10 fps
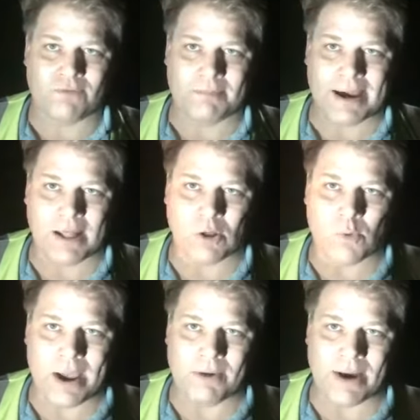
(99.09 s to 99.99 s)
of a mile
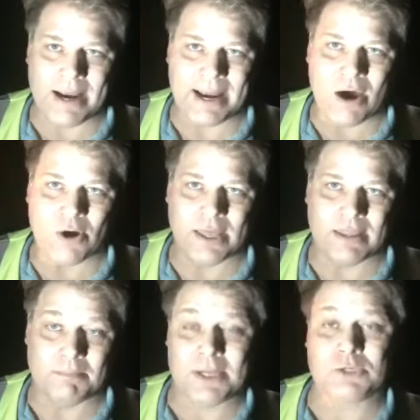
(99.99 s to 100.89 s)
away right now
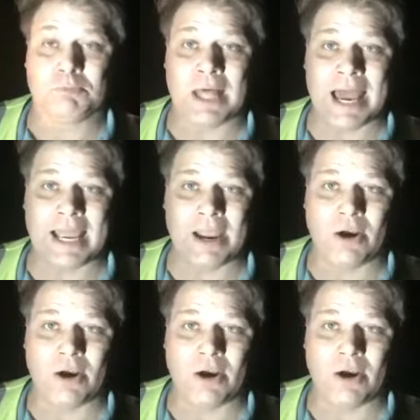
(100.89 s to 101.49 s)
in the pitch black